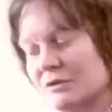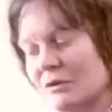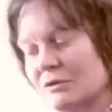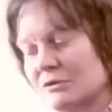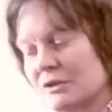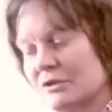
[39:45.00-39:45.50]

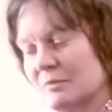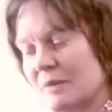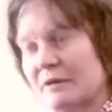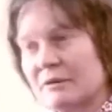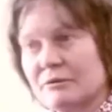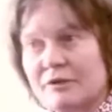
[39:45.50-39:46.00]
not just a
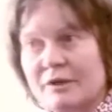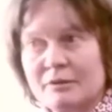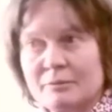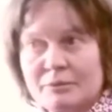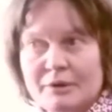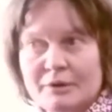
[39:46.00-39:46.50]
matter of
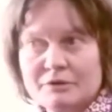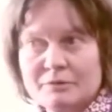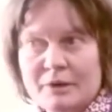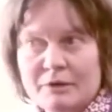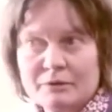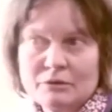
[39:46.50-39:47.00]
therapy, it's a
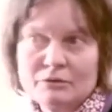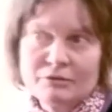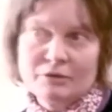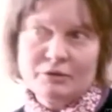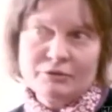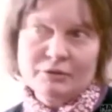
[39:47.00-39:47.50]
matter
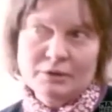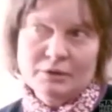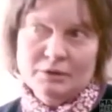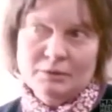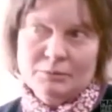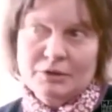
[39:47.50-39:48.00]
of a
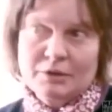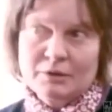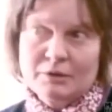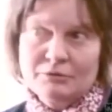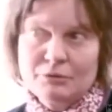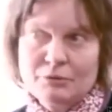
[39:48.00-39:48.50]

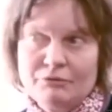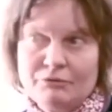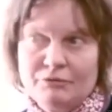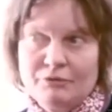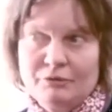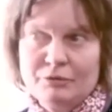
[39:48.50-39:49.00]
particular view of
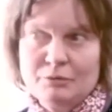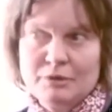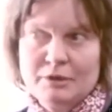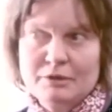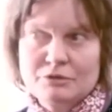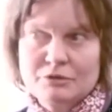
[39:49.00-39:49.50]

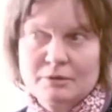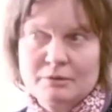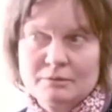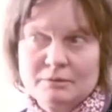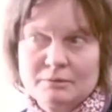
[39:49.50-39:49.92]
human nature.